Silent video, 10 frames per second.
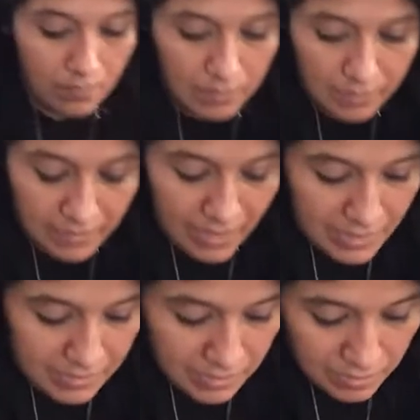But that
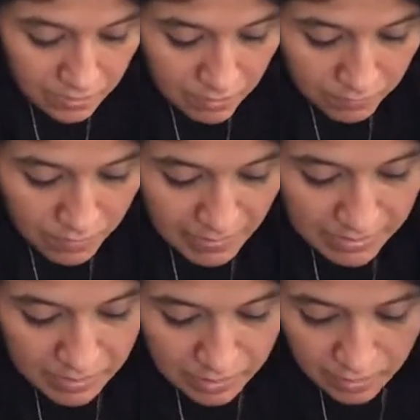is in here with my
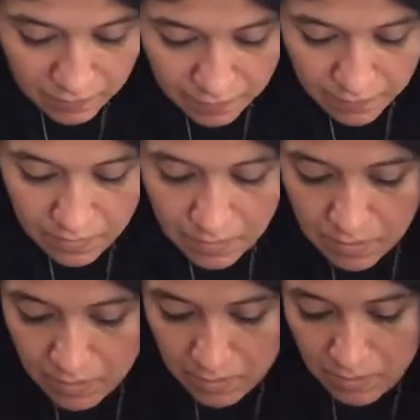stuff
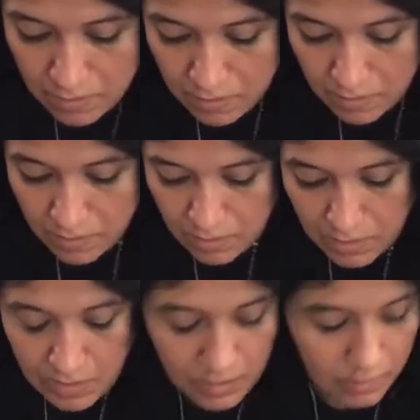
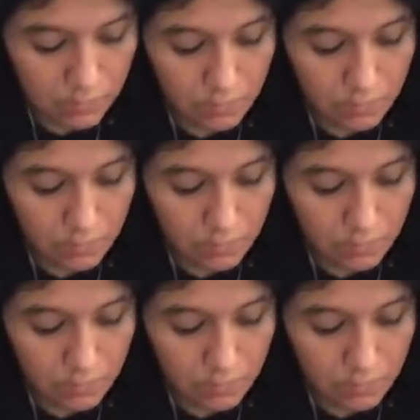as